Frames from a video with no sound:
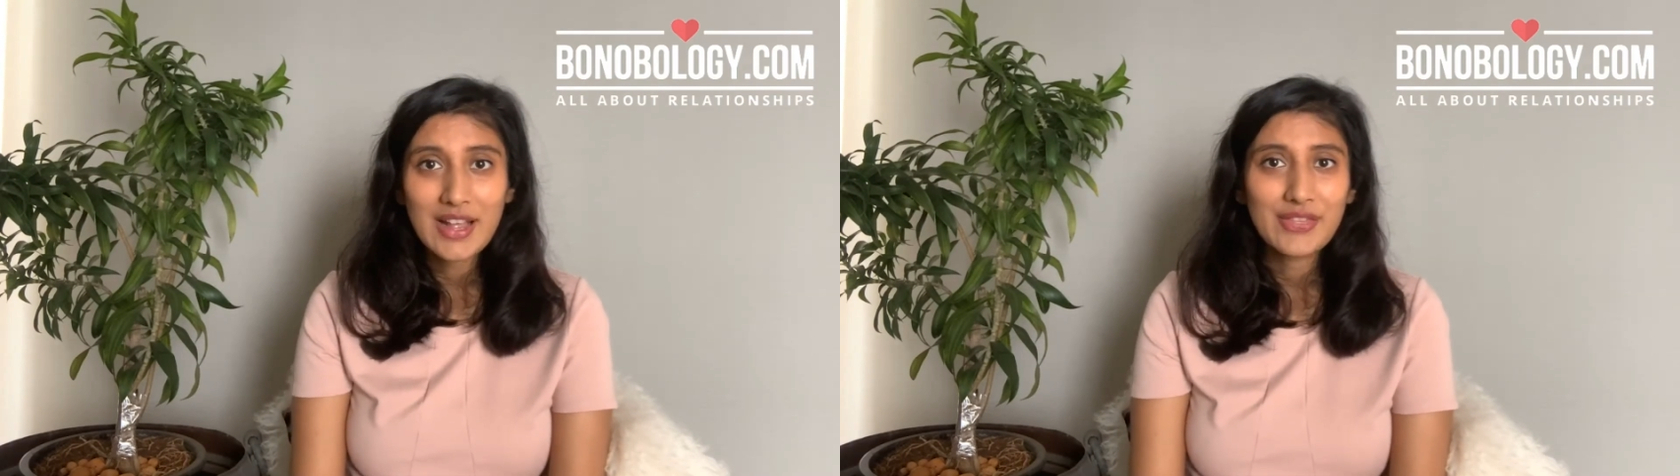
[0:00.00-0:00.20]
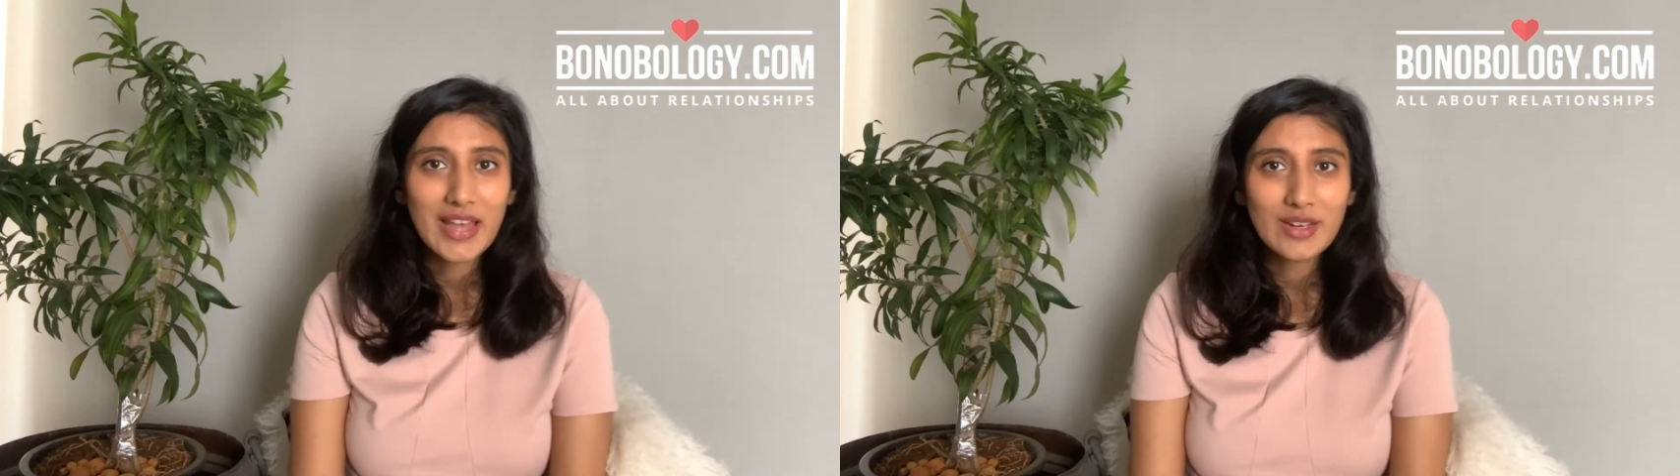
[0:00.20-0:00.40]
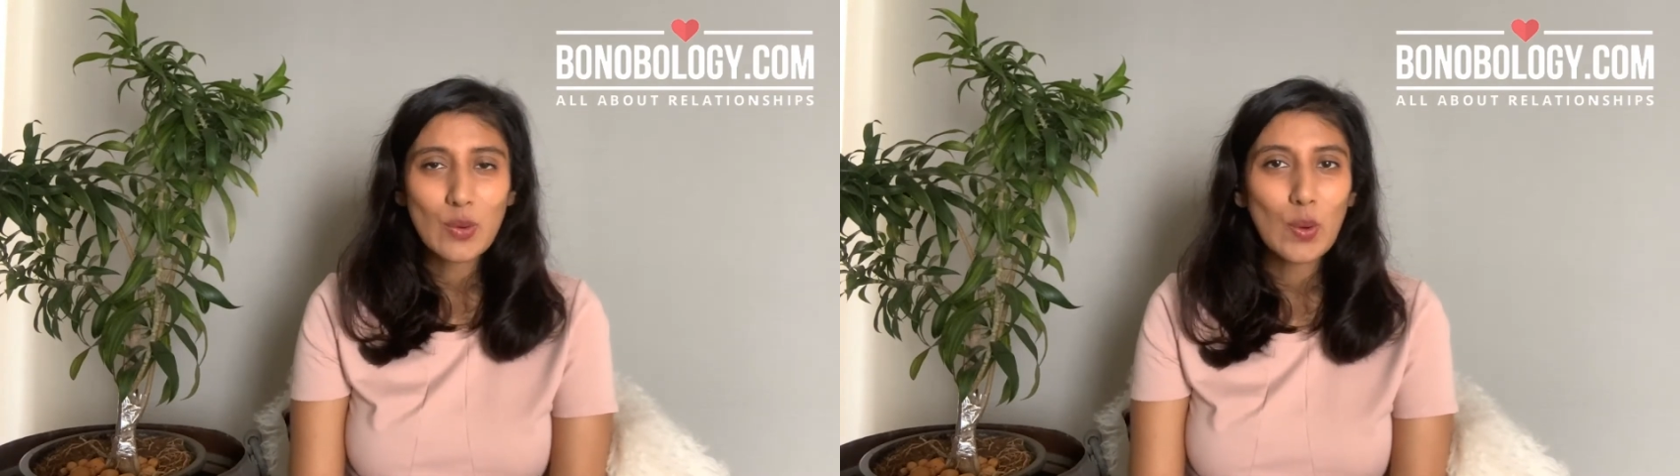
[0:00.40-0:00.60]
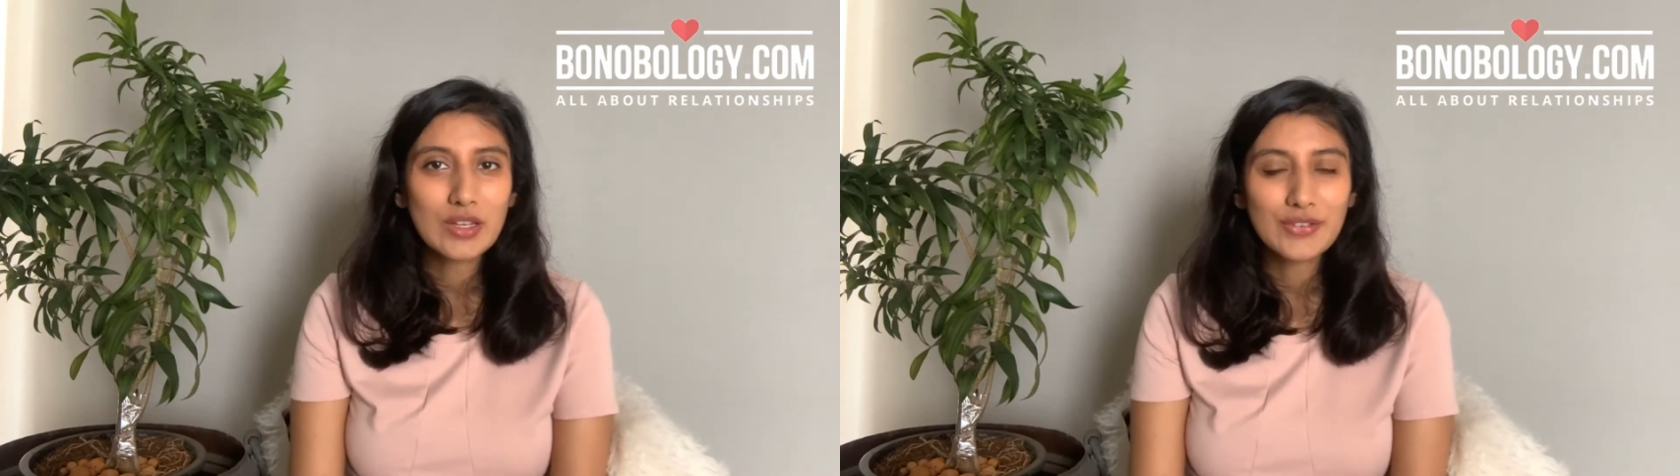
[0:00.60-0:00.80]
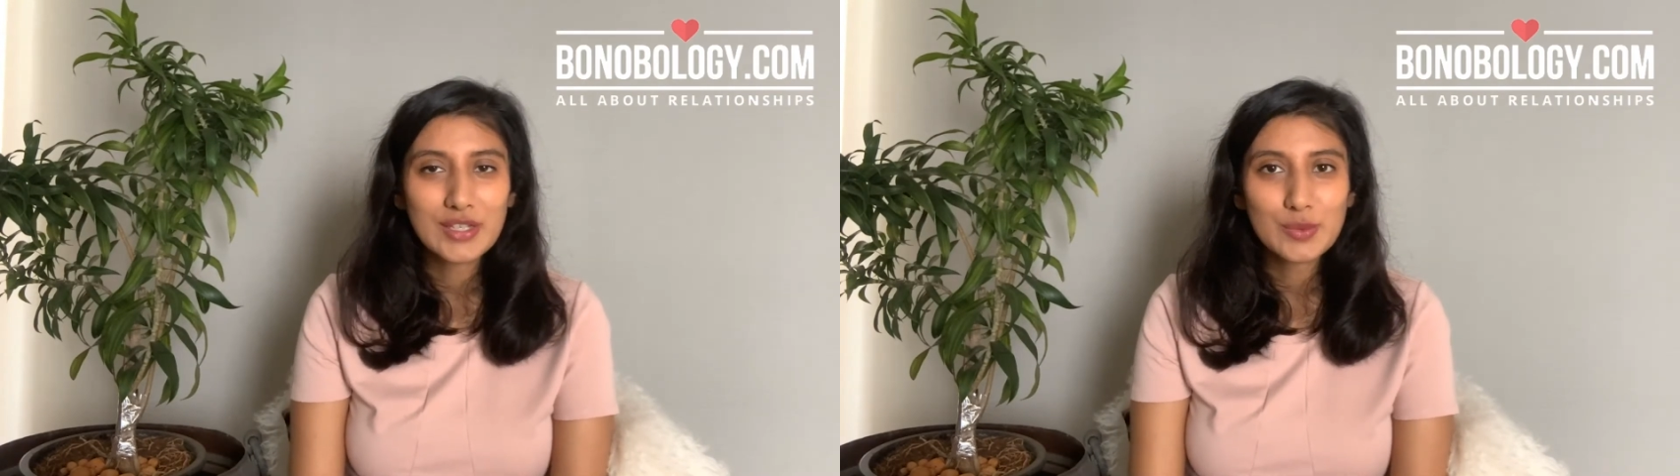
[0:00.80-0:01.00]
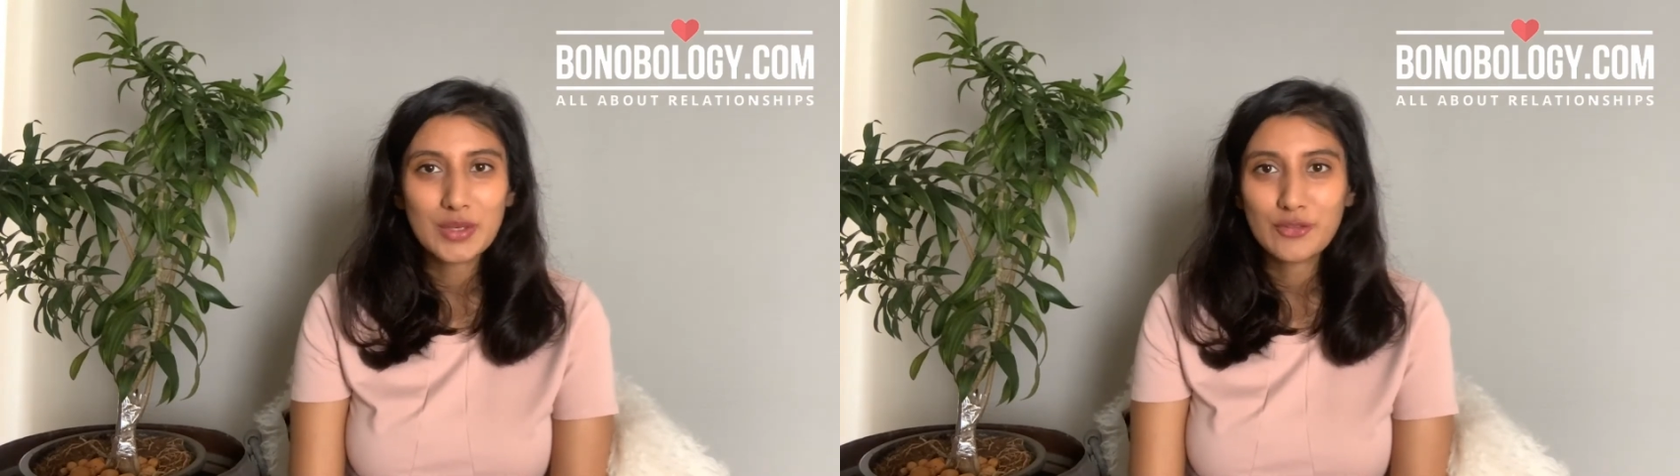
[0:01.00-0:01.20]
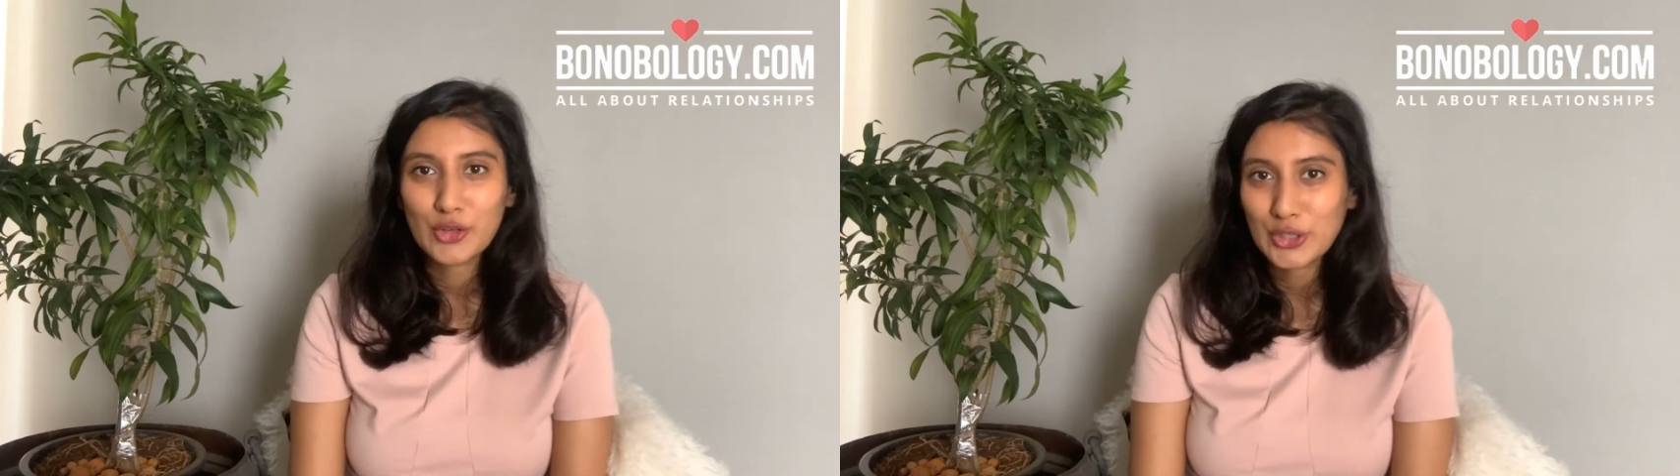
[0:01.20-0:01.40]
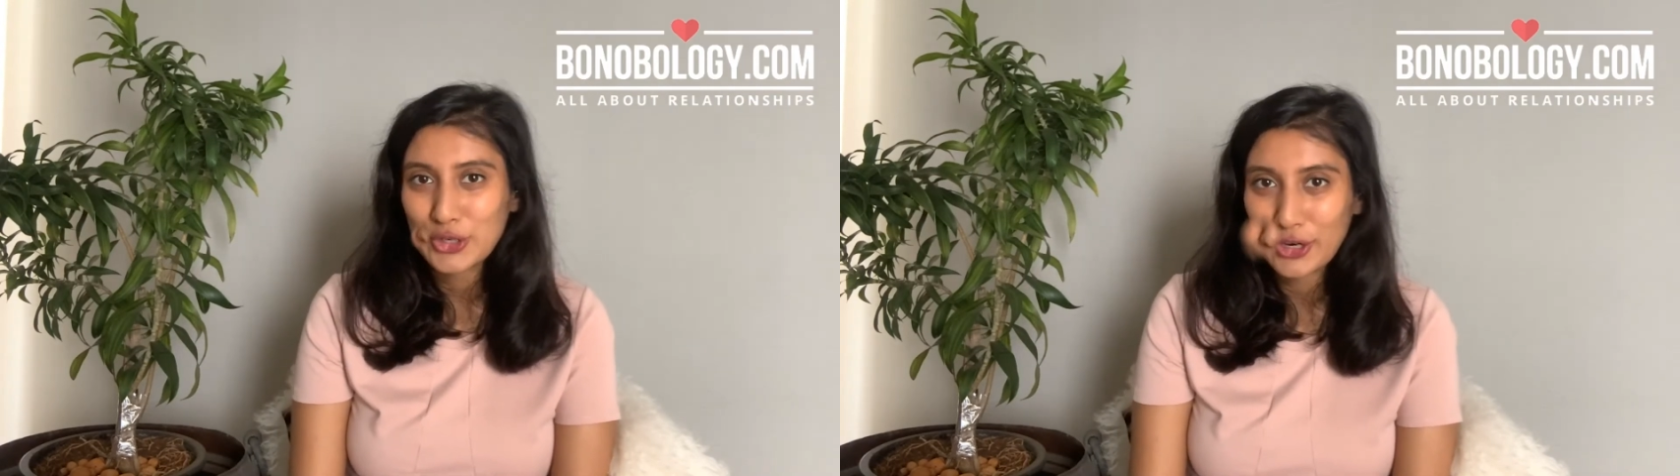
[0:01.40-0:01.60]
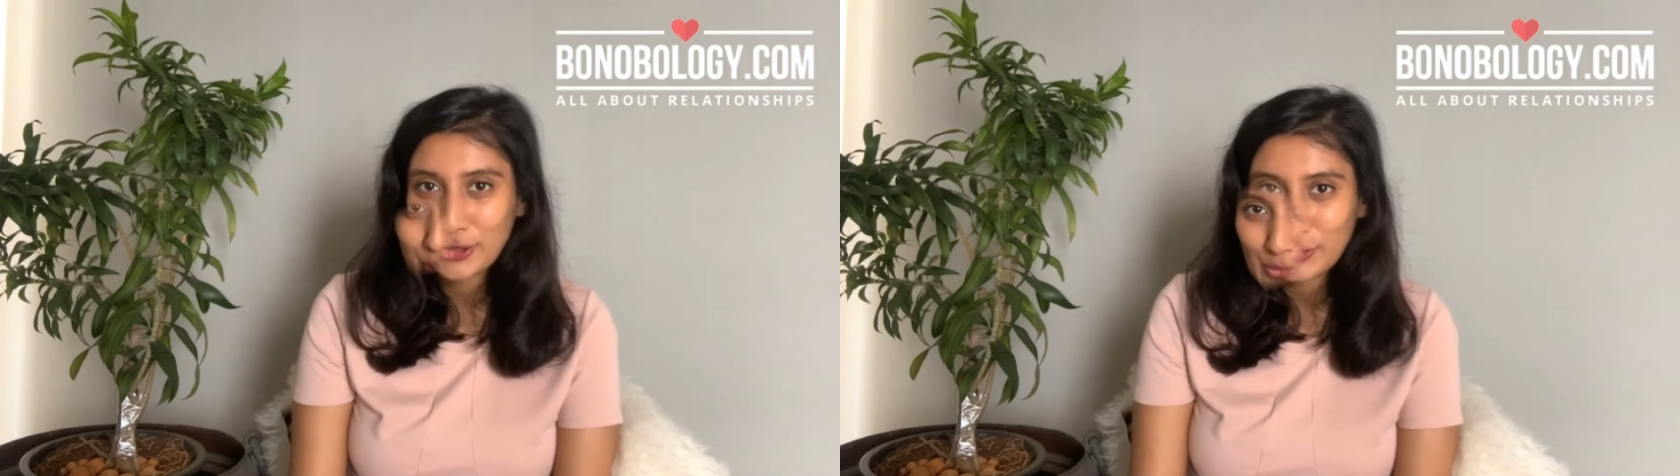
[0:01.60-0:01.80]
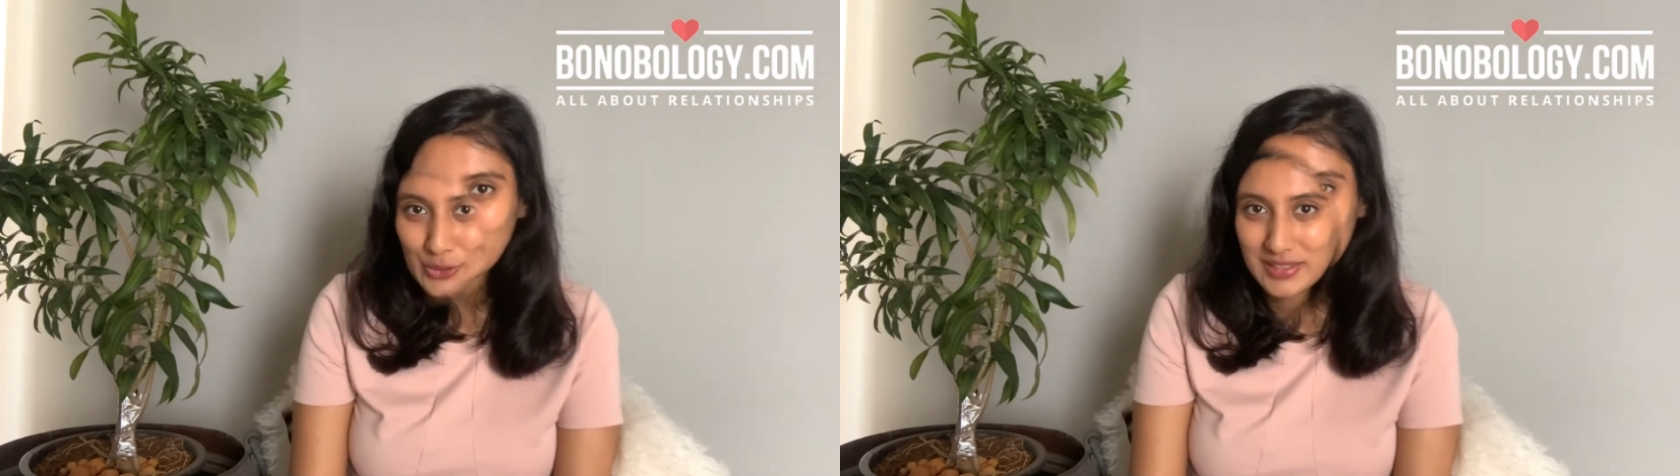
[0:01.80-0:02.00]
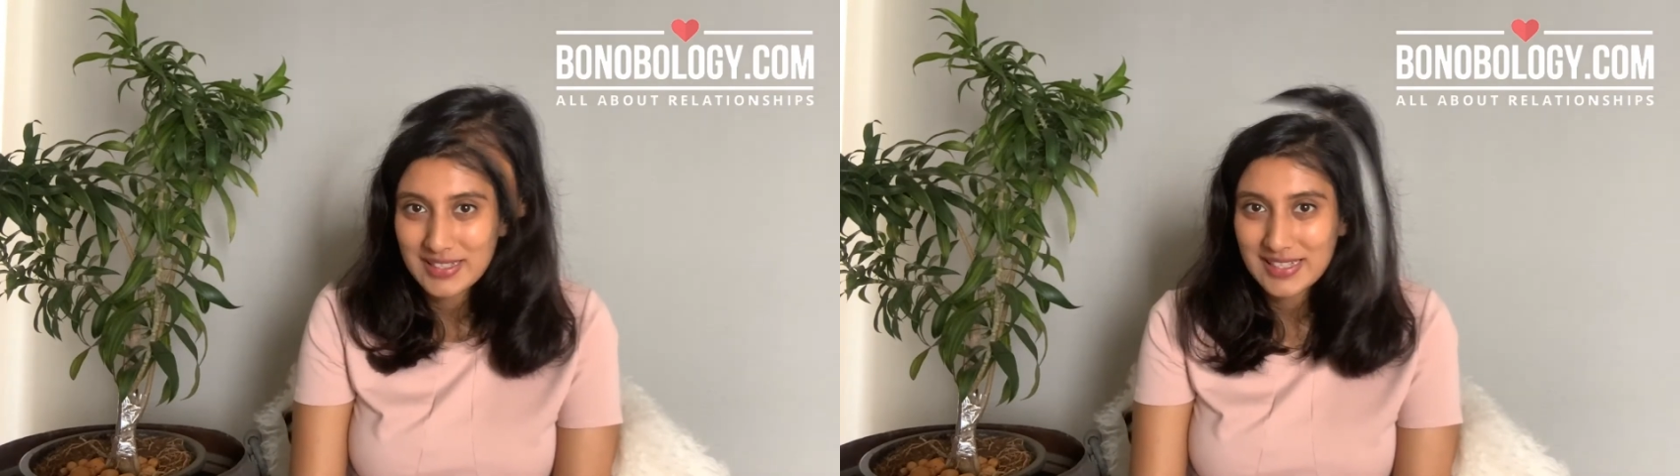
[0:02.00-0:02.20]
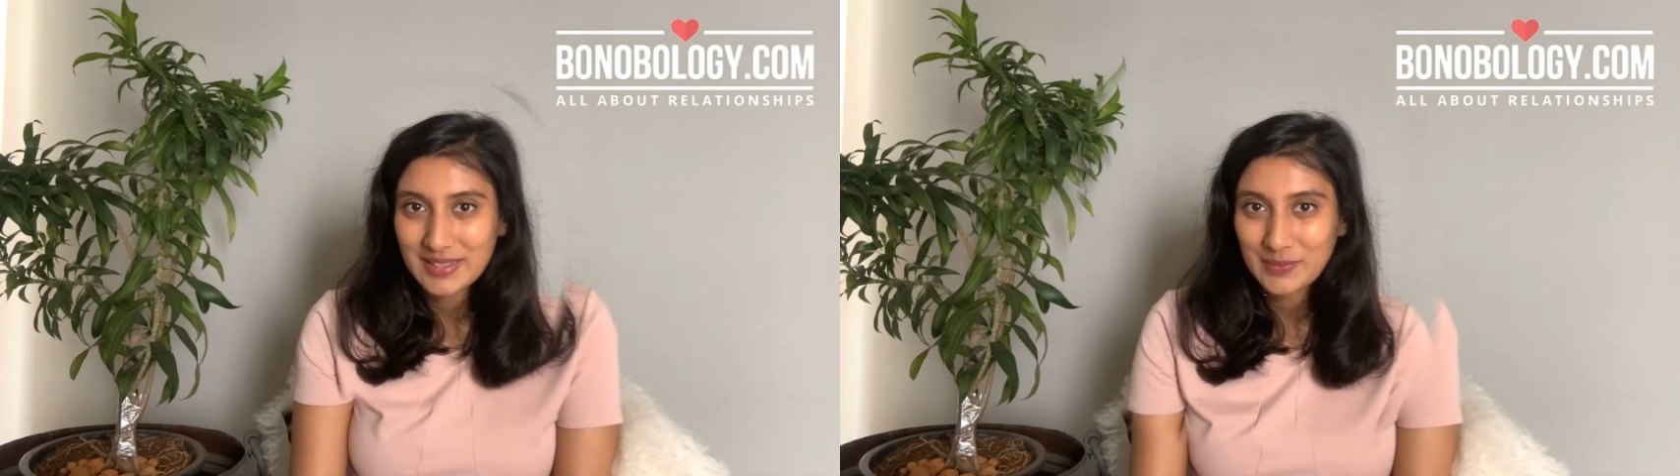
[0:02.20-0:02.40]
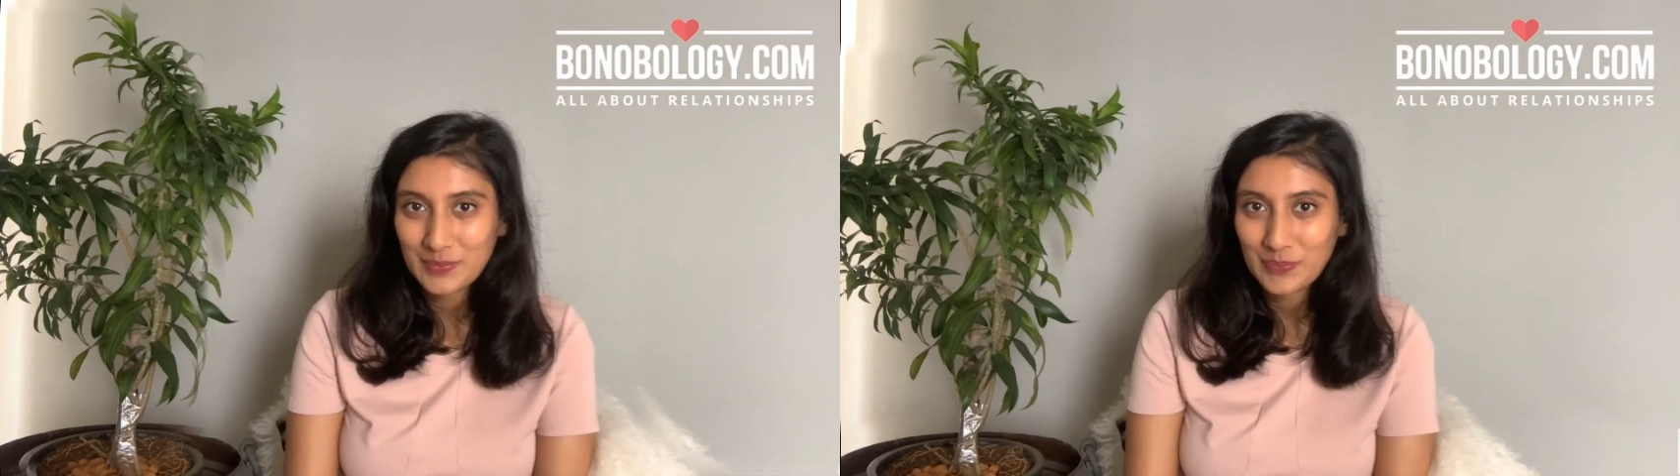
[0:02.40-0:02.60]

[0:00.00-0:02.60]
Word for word: then all of us would have reached our goals.